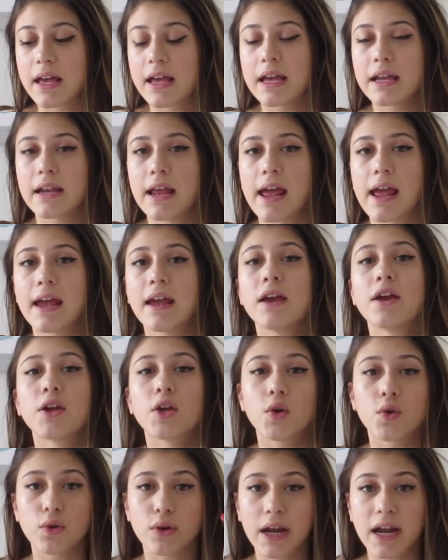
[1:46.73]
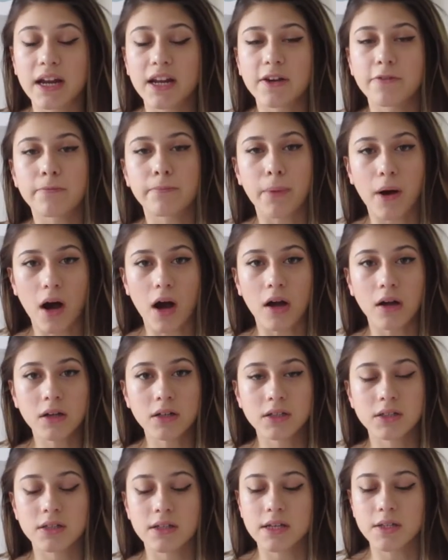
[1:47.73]
in a creative
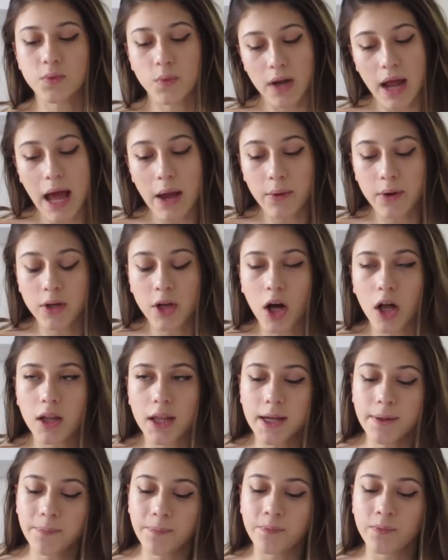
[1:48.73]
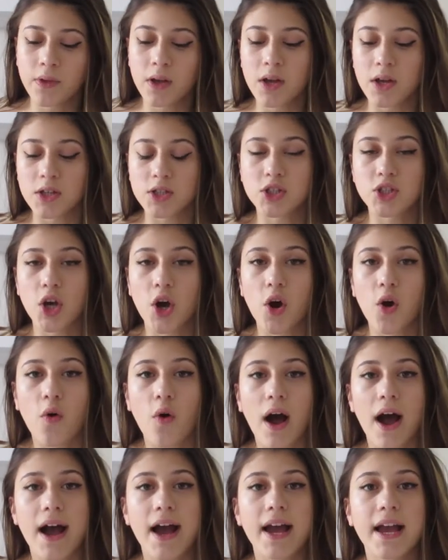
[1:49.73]
box, is what I would call it.
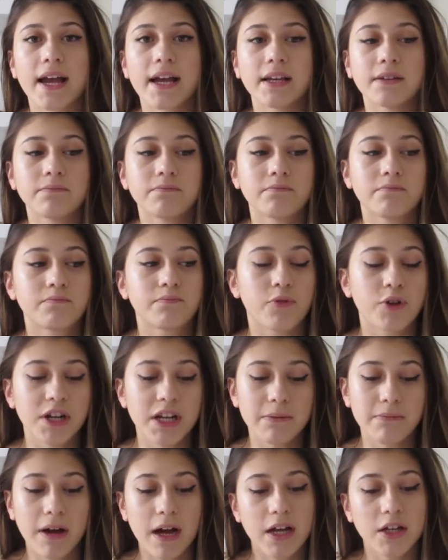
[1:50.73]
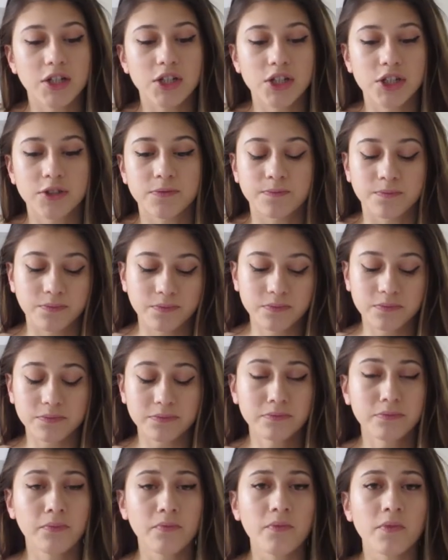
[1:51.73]
So I pretty much
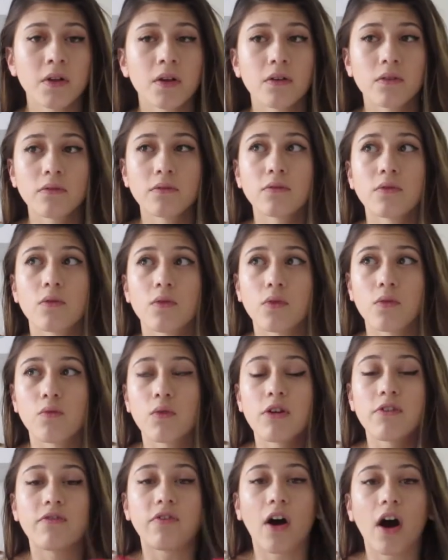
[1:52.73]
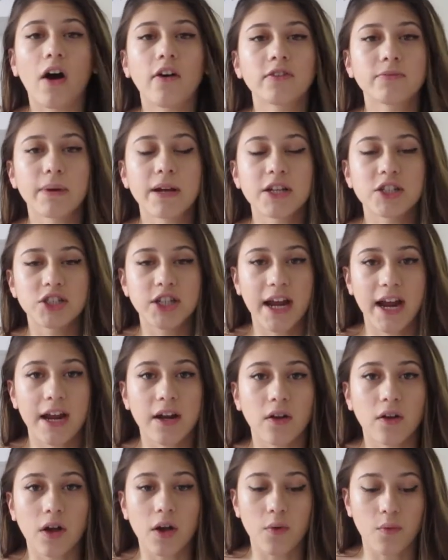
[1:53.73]
revolved my
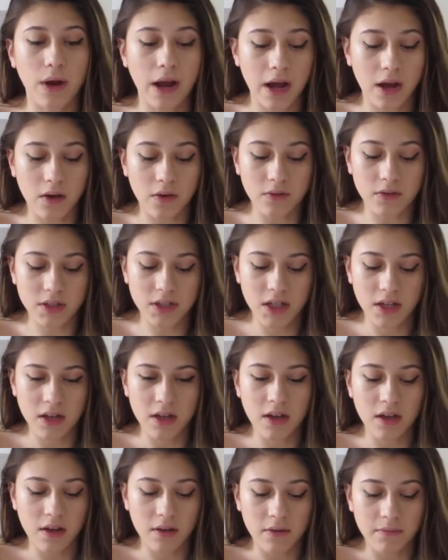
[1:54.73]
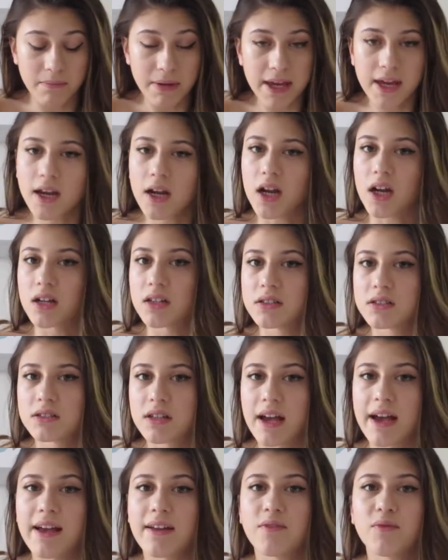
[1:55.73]
channel around peers
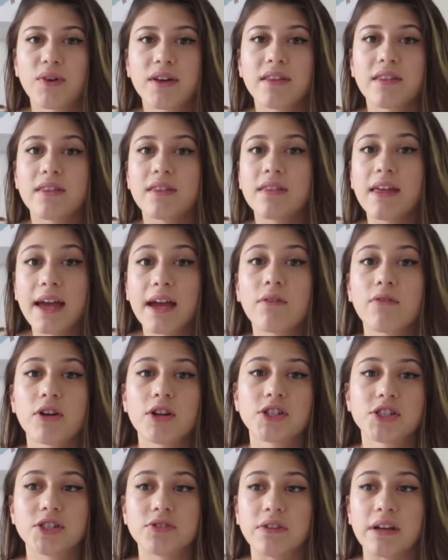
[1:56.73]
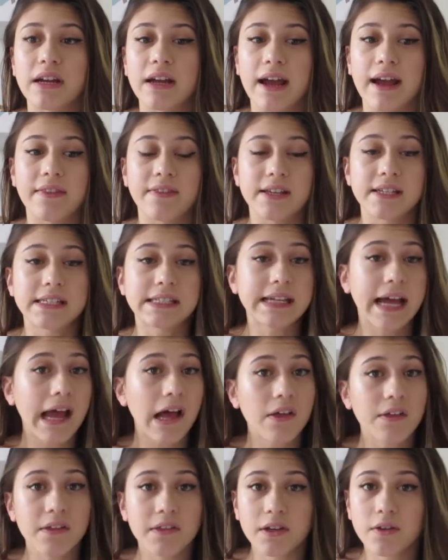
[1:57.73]
and what they were doing and the
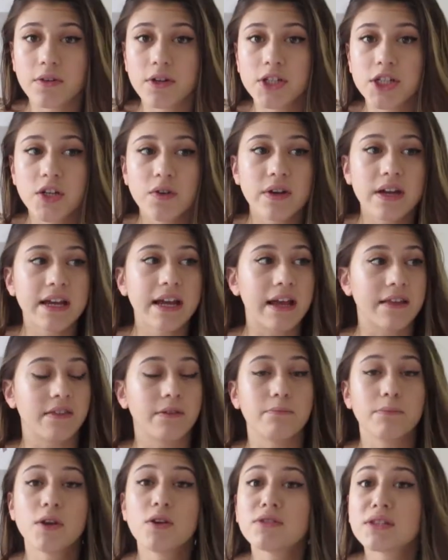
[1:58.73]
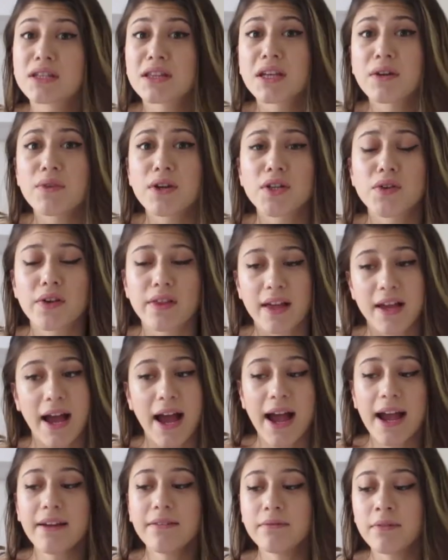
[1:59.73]
style that they were doing and the music they were doing. Like
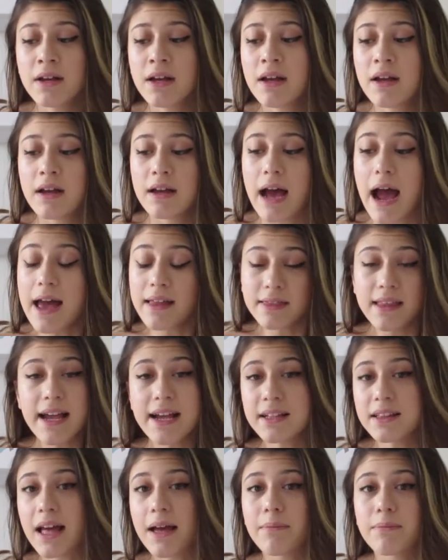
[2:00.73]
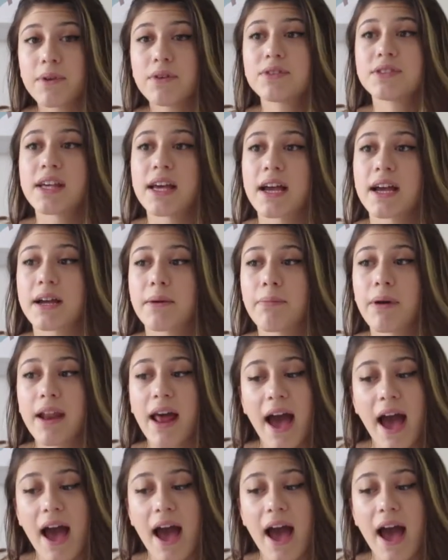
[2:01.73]
I I liked that music, but